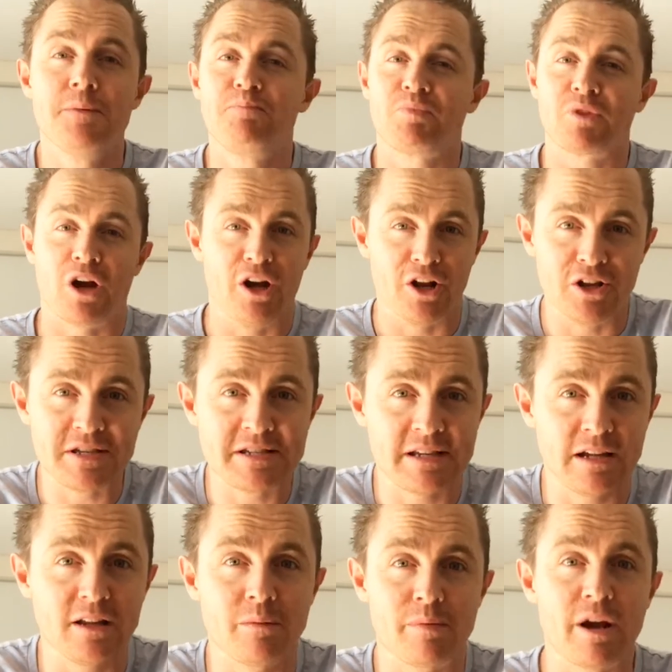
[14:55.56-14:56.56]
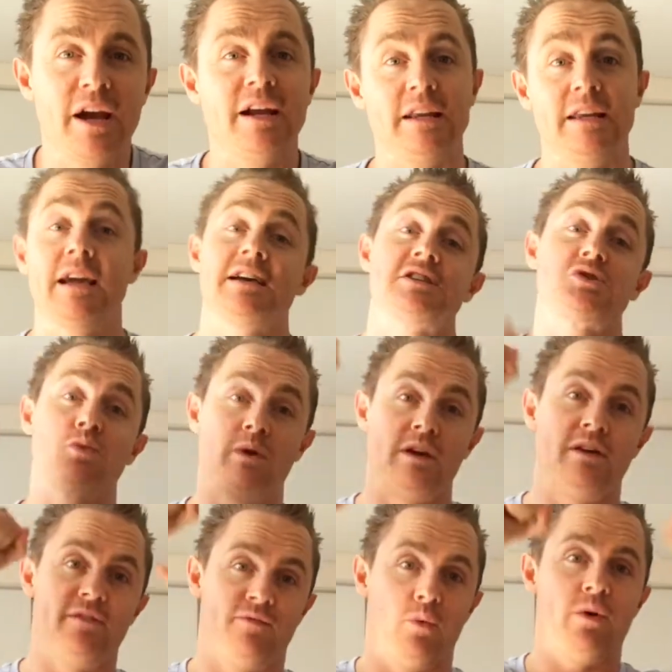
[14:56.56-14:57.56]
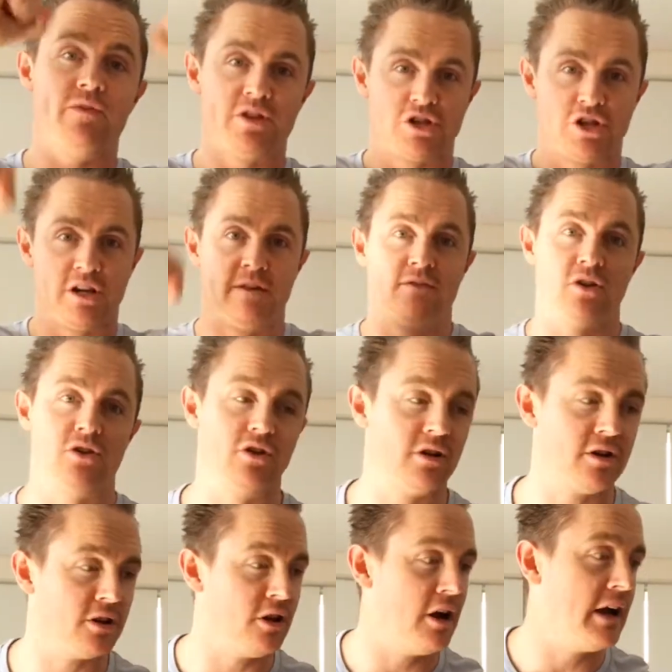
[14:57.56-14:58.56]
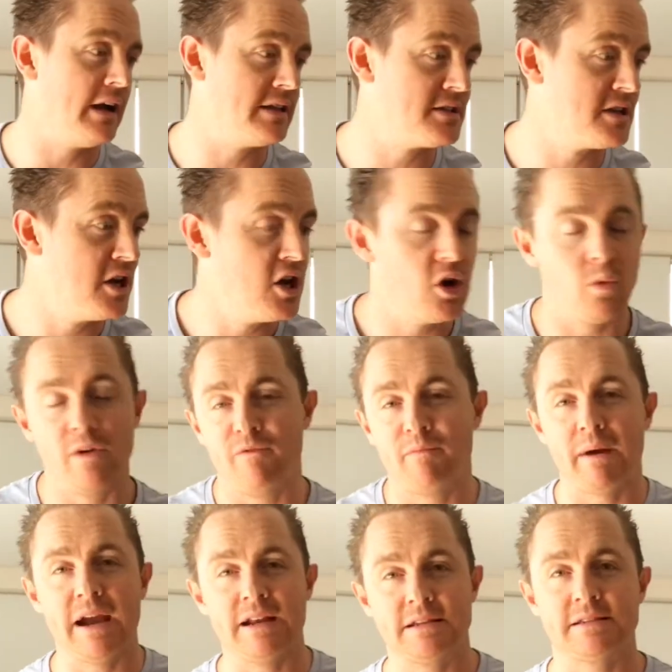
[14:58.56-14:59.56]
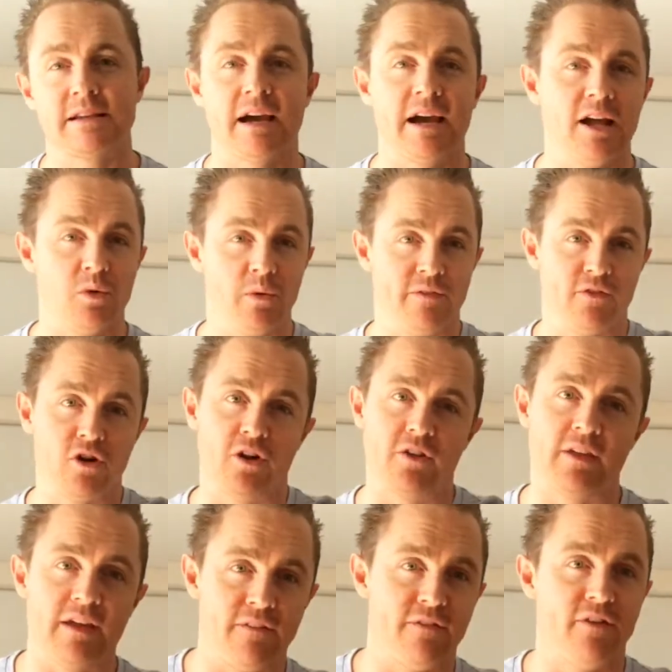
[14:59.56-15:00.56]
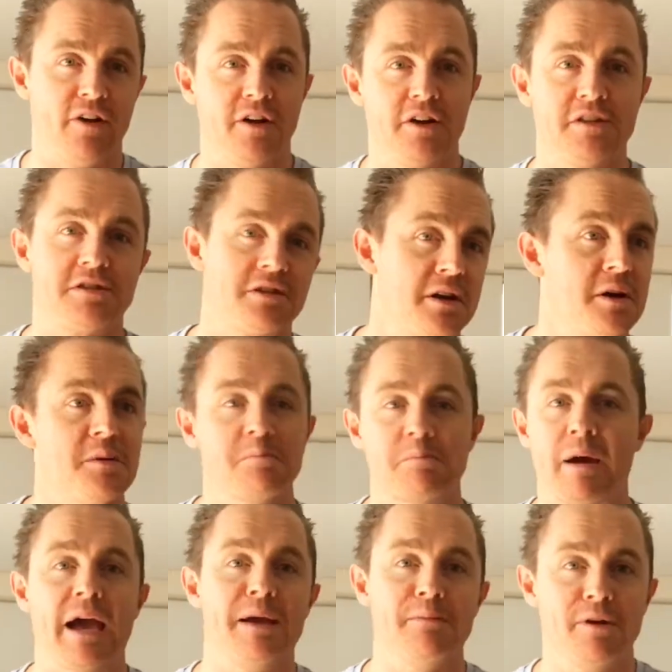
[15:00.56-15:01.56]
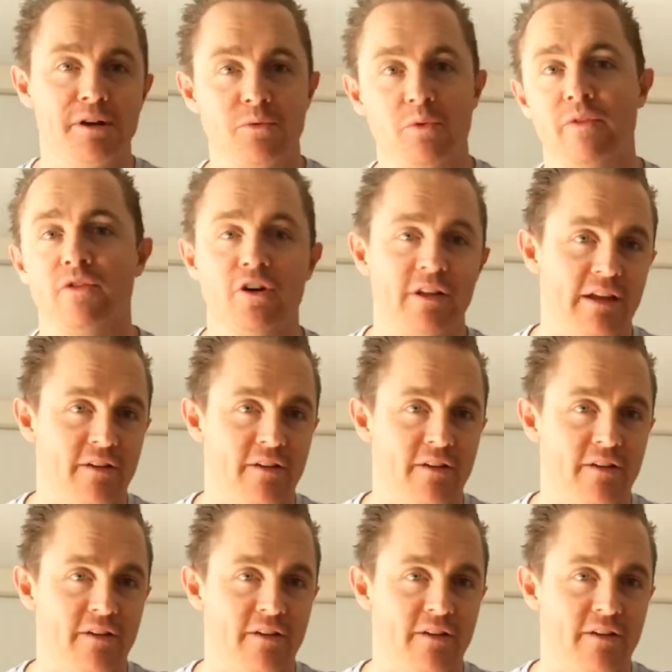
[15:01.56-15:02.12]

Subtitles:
I don't celebrate, yes, we've achieved a new client, we've made a sale, we've got their first payment, we've got their